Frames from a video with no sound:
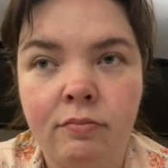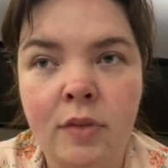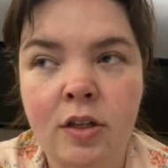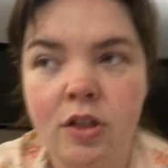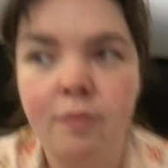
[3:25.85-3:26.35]

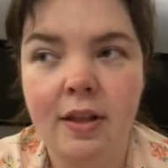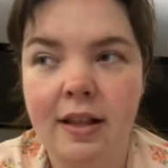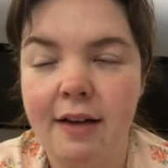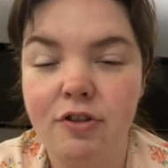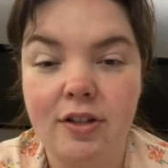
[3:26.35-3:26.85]
something
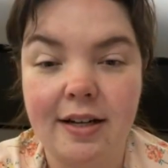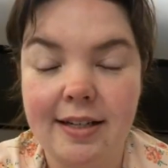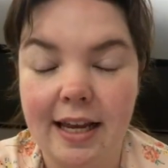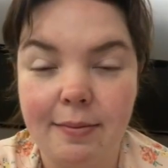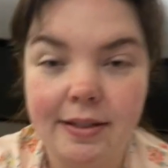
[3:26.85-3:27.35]
that I just had to
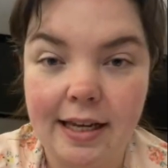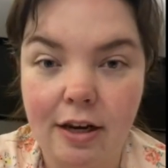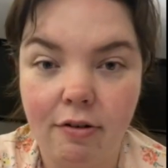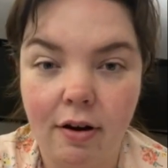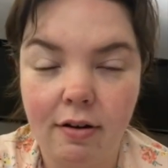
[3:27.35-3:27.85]
keep
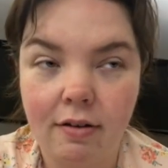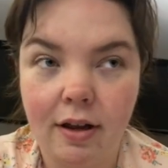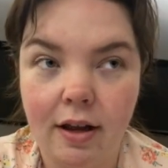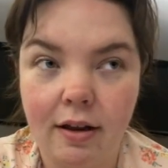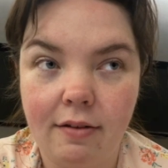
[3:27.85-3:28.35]
secret
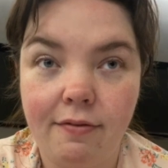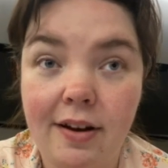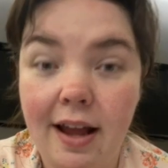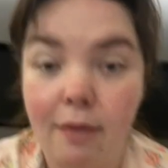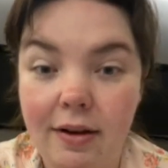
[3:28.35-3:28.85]
for
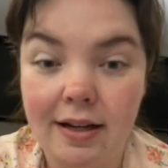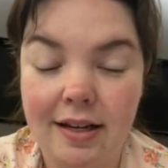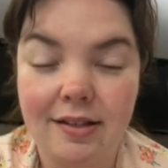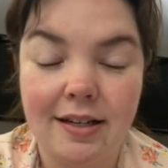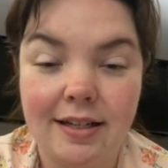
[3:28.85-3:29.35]
now, at
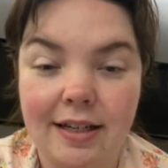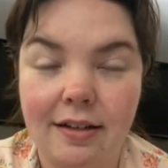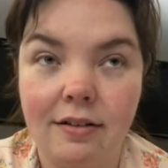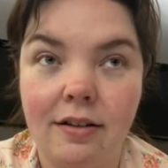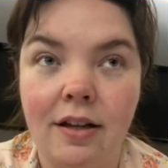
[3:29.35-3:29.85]
least until